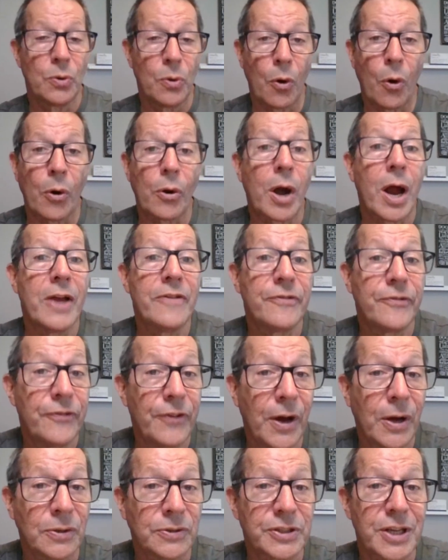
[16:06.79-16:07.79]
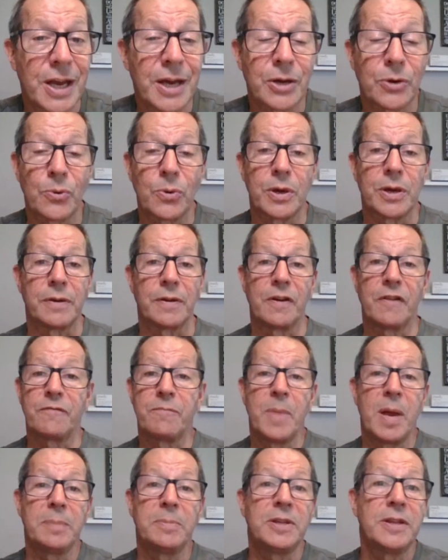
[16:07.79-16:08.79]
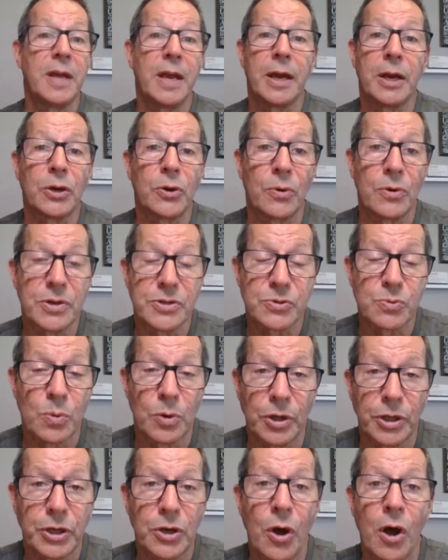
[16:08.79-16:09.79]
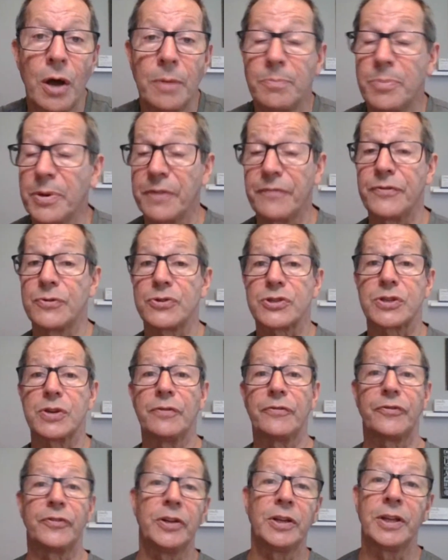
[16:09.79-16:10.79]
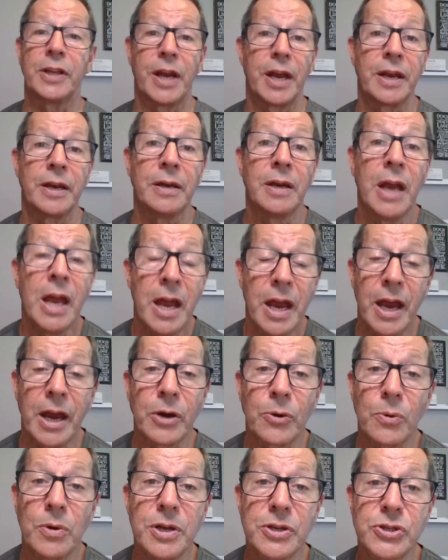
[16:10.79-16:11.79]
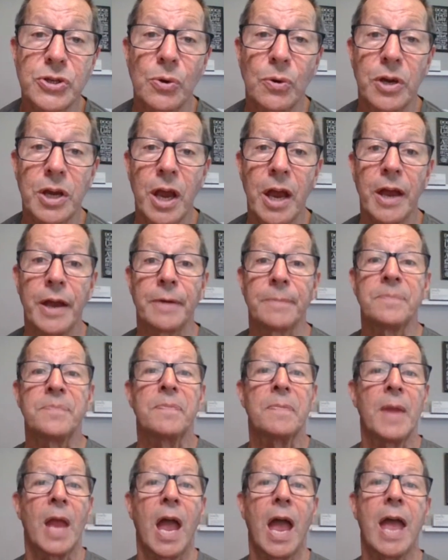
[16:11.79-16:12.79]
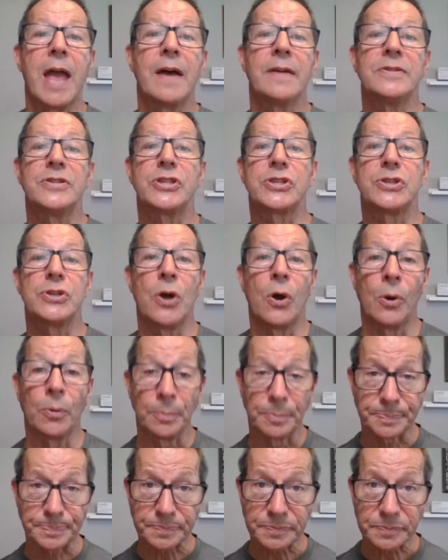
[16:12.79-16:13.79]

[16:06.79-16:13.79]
or I felt angry, if maybe the anger is really gone. But if you're still feeling angry, it's okay. And so